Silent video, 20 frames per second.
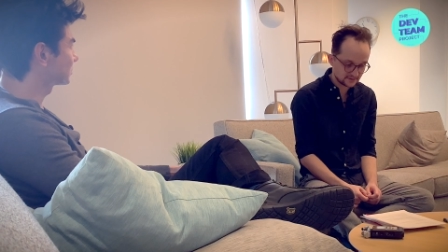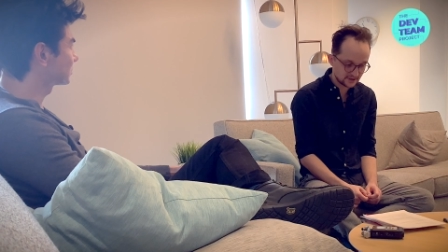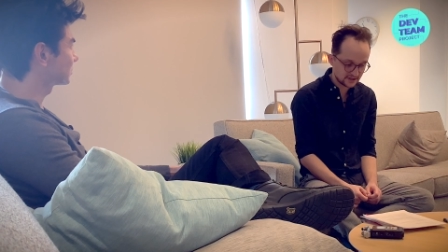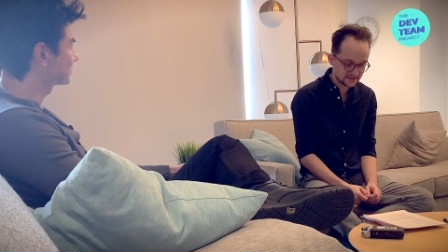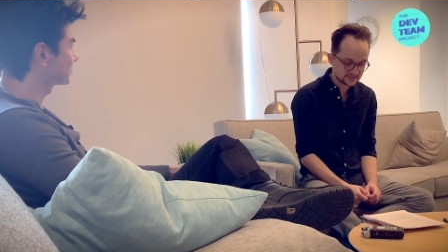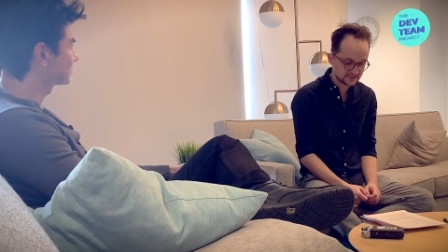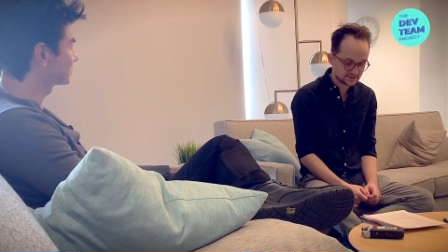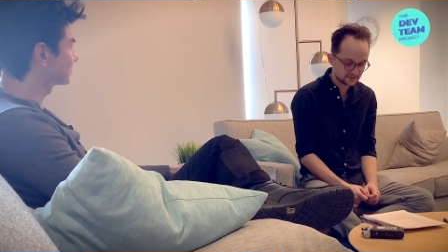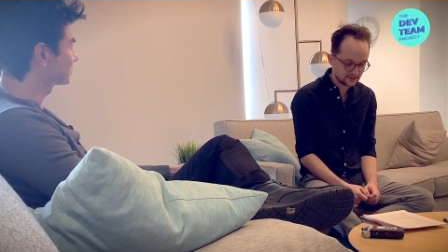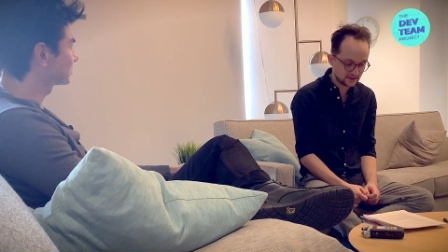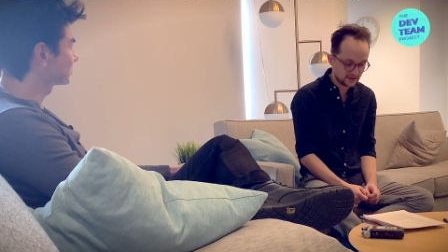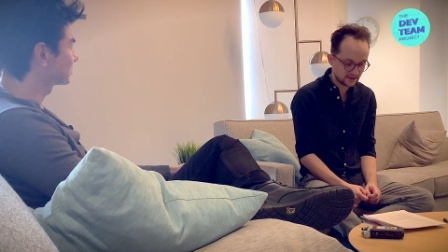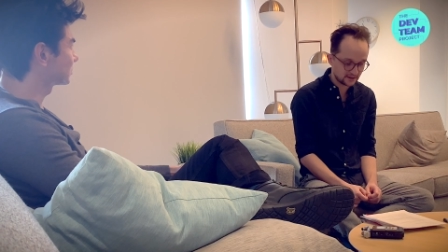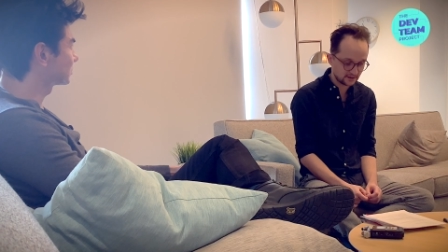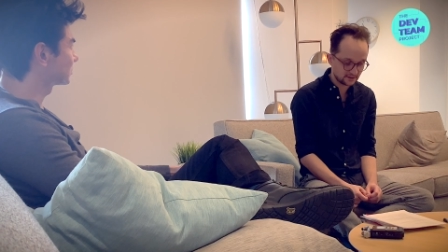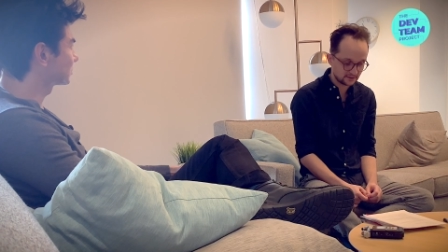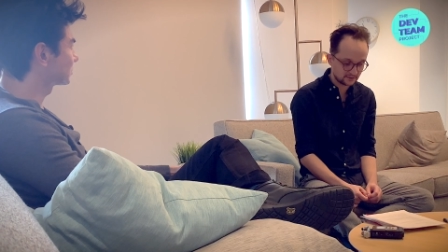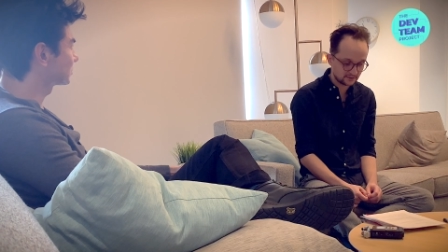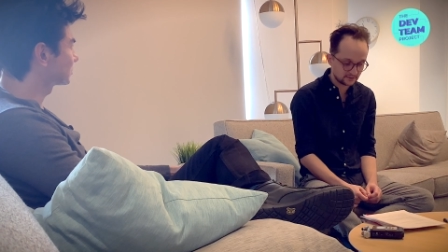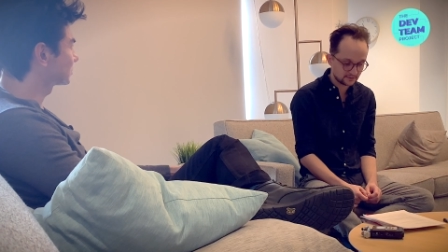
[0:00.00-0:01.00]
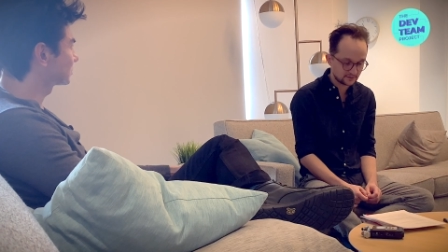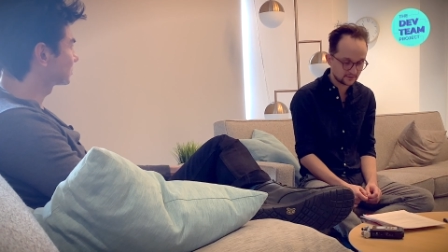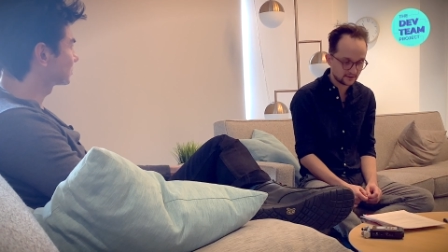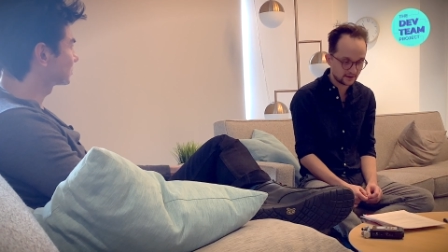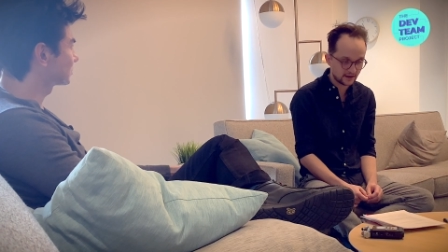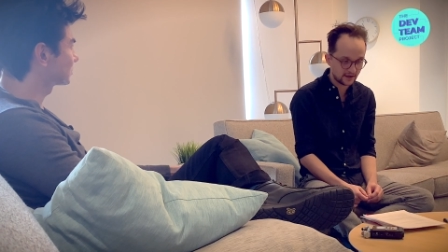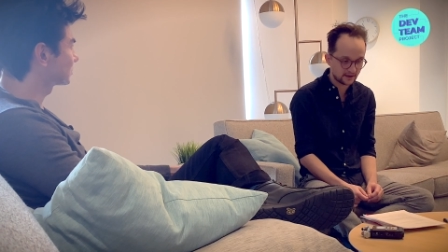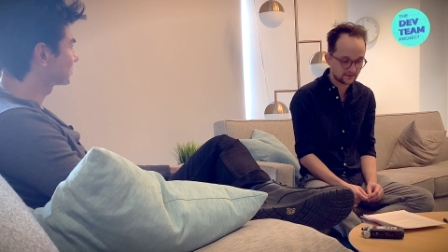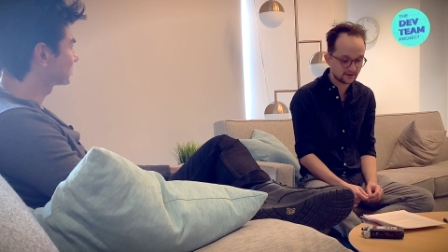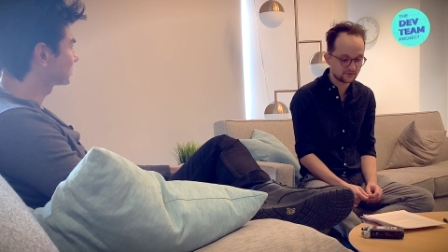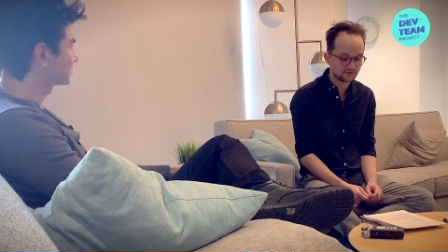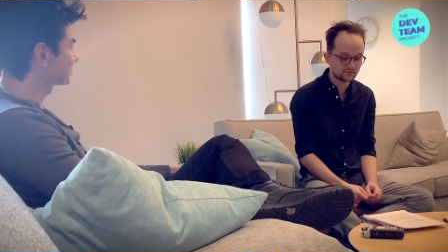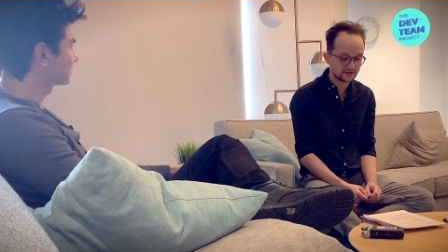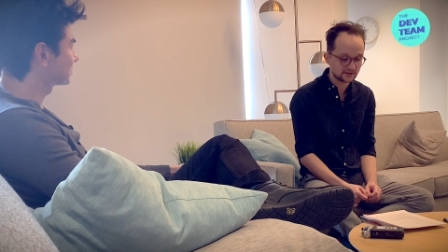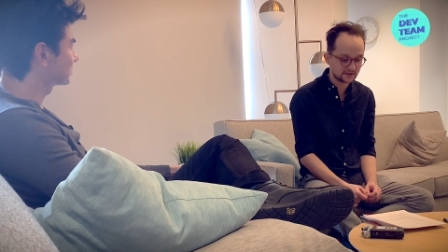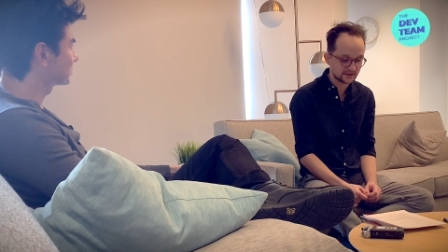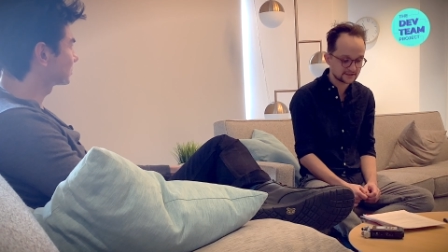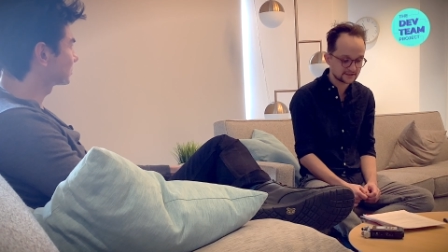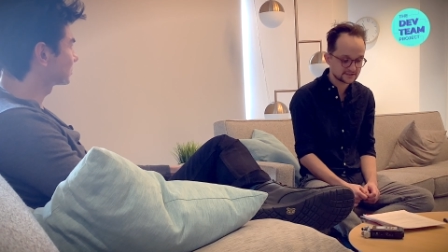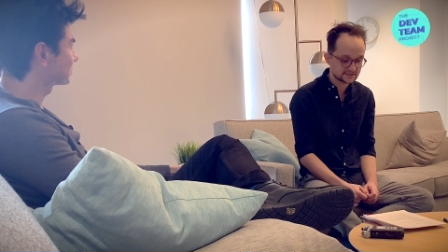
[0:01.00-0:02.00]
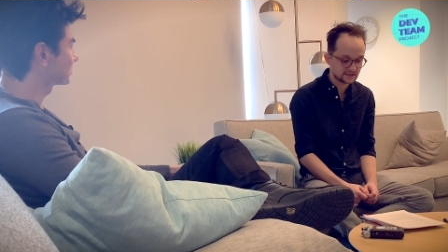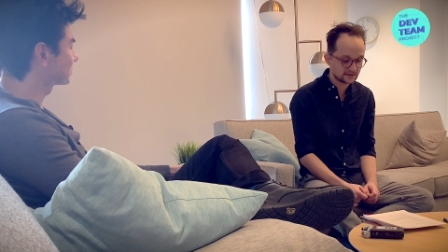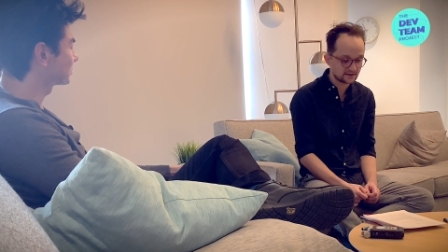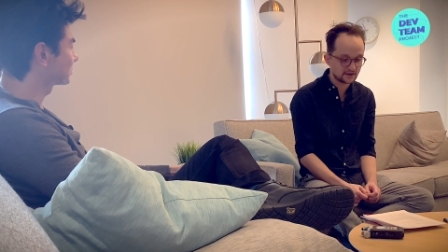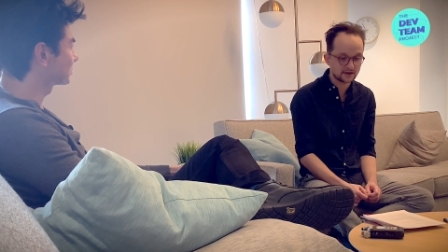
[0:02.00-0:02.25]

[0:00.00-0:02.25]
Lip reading: yesterday, and I realized that